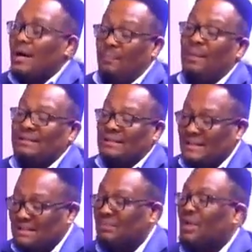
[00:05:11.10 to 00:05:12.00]

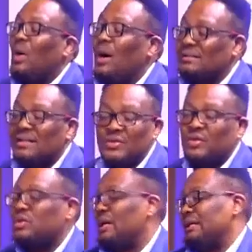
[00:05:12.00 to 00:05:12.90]
ambassadors, below us, are
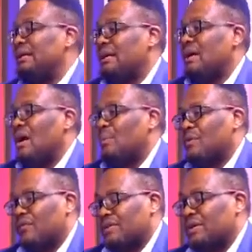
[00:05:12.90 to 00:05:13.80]
usually
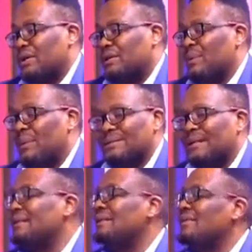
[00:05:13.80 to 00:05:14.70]
professional diplomats,
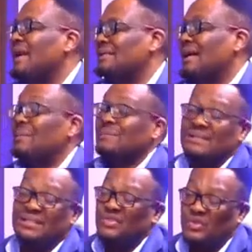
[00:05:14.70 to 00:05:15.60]
and in rare
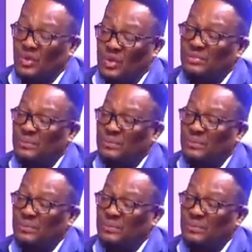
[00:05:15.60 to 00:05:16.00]
circumstances should those